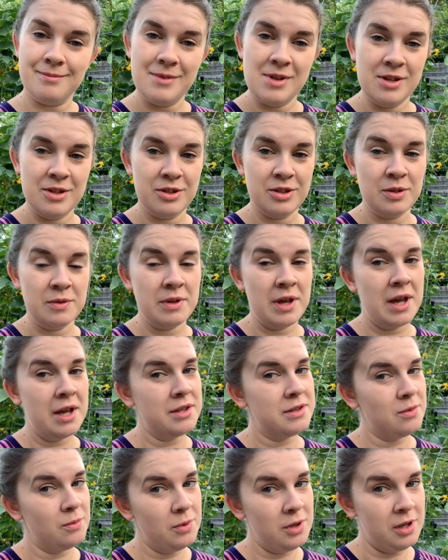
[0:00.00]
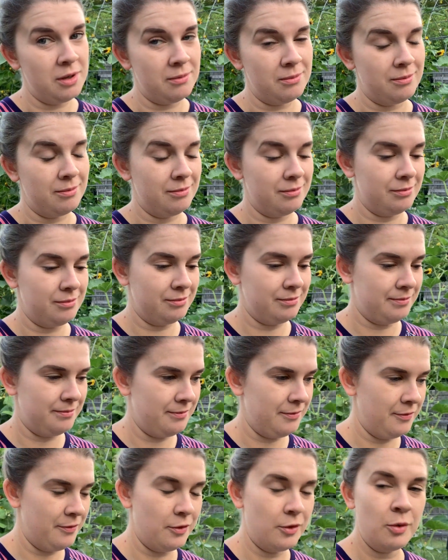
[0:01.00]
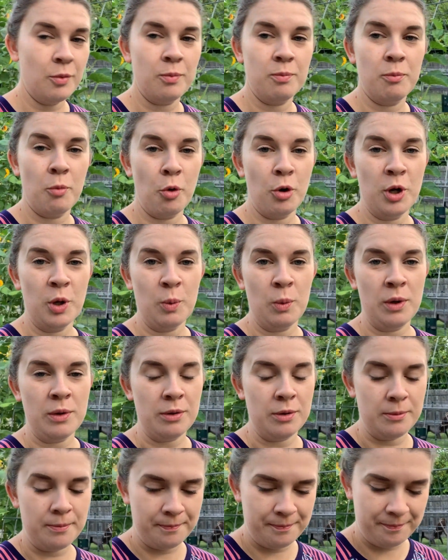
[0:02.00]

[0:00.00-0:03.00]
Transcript: And so that's a win for morning weather.